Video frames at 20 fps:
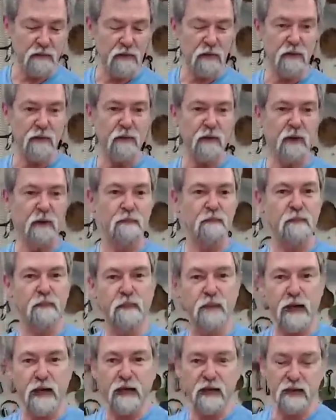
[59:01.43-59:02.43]
off to a
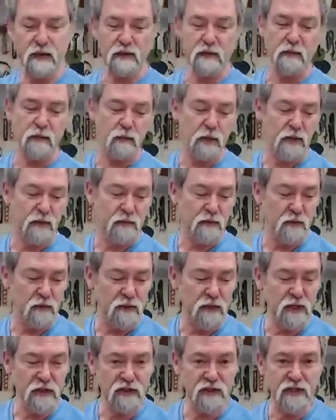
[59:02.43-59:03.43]
party, one of her
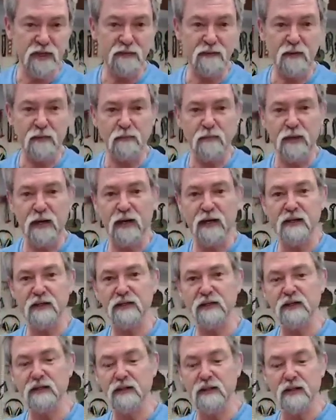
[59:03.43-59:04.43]
year 7
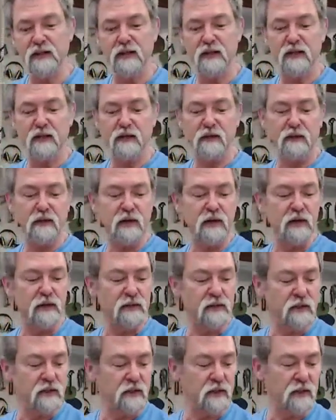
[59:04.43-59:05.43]
parties. She's going to go
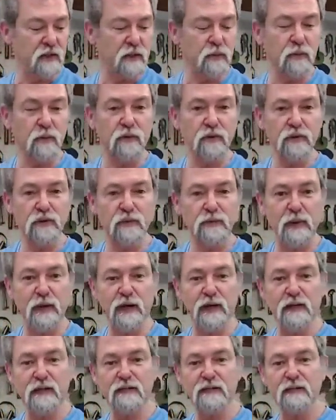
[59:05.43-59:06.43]
crazy and go to all these
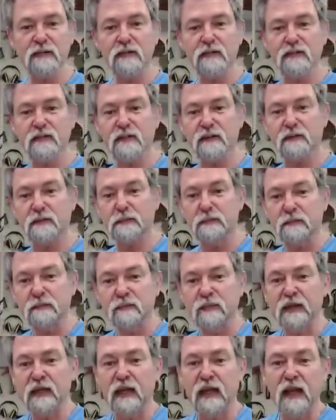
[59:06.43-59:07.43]
parties in year 7.
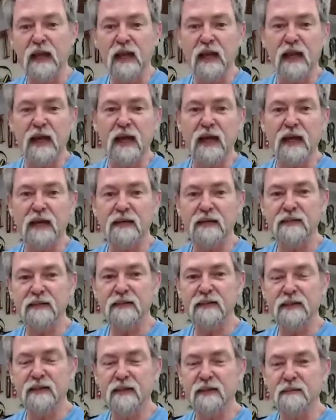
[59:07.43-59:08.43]

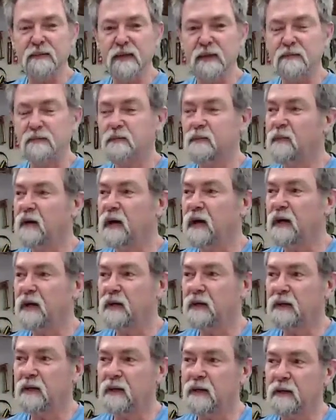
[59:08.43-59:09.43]
And
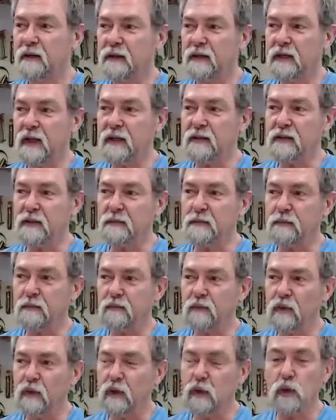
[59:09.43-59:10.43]
my cousin,
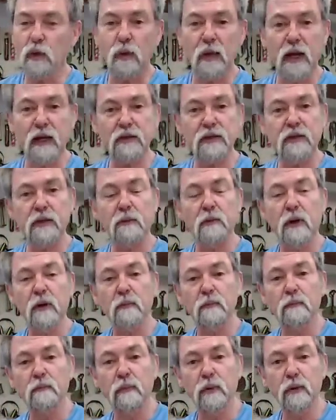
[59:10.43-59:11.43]
who actually
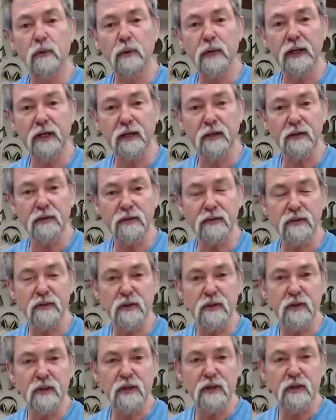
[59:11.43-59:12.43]
wrote Blue Heelers.